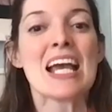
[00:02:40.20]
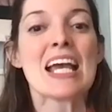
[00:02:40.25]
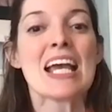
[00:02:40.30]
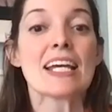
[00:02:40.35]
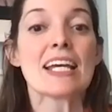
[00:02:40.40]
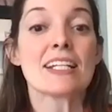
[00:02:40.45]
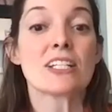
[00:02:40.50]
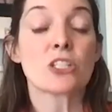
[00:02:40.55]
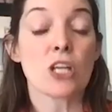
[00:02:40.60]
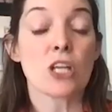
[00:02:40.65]

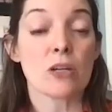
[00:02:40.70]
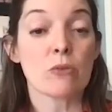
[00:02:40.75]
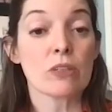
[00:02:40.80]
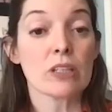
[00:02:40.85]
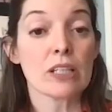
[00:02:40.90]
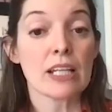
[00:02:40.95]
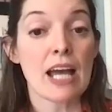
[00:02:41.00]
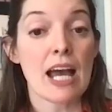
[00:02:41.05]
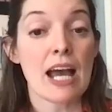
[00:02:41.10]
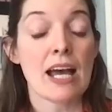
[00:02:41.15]
mm-hmm. it
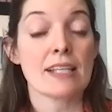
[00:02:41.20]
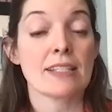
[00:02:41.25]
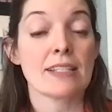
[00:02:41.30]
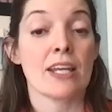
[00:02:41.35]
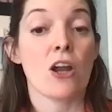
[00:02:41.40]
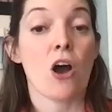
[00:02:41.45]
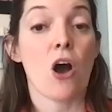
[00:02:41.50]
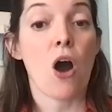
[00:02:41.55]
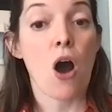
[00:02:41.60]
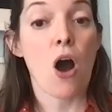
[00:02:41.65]
generally has
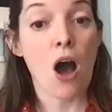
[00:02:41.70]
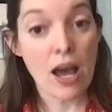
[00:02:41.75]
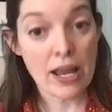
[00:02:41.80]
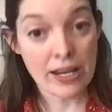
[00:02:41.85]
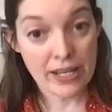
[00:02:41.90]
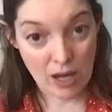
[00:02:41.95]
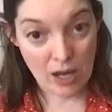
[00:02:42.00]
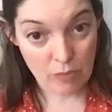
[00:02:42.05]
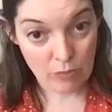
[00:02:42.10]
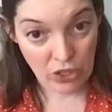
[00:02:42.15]
an odd
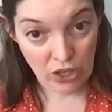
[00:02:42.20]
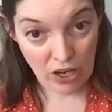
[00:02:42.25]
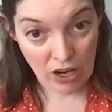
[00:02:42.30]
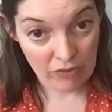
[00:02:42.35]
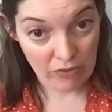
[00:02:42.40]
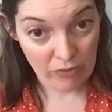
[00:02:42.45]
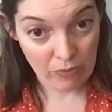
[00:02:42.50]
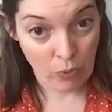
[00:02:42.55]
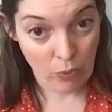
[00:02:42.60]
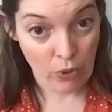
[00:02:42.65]
number
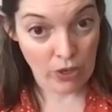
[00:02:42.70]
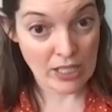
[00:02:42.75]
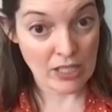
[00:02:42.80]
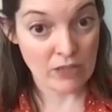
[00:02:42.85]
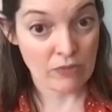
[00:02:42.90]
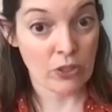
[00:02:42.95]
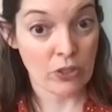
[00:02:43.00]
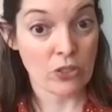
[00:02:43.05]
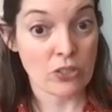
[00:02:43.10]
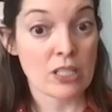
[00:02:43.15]
of
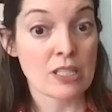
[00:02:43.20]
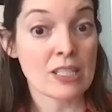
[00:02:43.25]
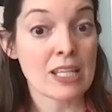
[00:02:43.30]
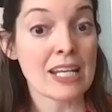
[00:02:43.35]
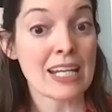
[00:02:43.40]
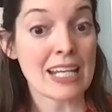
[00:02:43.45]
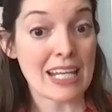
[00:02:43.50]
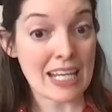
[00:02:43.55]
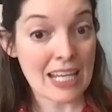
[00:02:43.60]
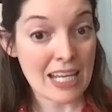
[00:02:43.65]
points versus
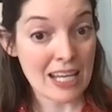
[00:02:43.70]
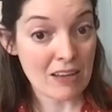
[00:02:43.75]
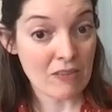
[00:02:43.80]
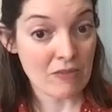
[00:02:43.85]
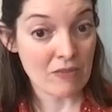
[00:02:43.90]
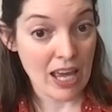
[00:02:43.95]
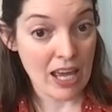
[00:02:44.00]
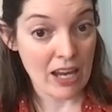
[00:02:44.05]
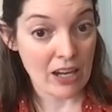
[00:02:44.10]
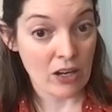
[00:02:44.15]
an
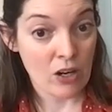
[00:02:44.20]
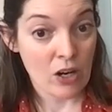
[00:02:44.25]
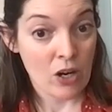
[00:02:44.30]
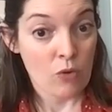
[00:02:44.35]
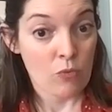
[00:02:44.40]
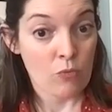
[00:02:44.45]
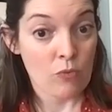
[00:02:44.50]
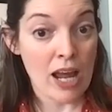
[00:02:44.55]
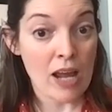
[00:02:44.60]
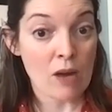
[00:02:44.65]
even,
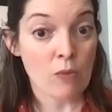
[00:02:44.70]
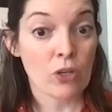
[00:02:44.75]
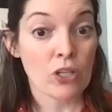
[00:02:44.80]
mm-hmm. right?